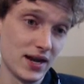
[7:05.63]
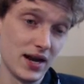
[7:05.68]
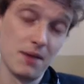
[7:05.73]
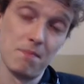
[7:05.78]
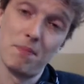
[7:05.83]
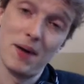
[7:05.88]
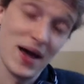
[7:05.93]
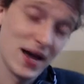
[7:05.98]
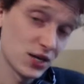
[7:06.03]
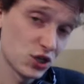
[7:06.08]
I'm
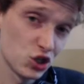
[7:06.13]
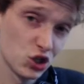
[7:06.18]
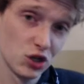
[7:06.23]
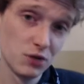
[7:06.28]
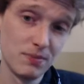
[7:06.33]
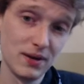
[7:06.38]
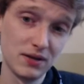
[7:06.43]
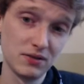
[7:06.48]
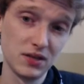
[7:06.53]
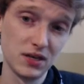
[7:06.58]
passionate
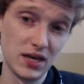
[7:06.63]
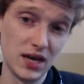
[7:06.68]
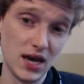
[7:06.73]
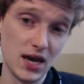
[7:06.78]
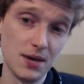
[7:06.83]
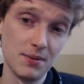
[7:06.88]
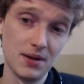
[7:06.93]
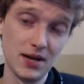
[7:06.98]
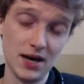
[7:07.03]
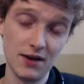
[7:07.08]
about the
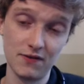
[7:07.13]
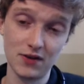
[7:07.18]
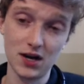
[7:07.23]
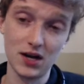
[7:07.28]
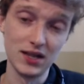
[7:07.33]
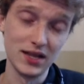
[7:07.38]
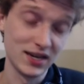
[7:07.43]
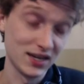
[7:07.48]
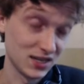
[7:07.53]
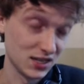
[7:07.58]
game and have
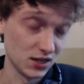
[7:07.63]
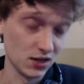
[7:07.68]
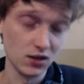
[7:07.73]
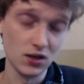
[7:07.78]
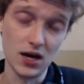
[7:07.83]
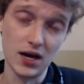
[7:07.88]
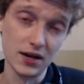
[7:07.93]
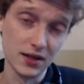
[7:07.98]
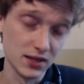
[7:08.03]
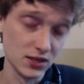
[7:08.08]
collected a
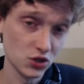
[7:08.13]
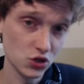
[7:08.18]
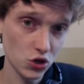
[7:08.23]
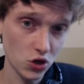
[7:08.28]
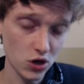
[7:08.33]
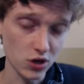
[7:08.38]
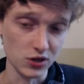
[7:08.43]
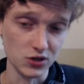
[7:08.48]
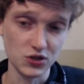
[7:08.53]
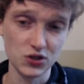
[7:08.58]
lot of these
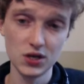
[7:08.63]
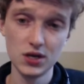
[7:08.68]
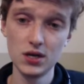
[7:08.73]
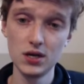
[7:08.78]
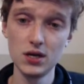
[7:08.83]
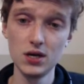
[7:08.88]
cards.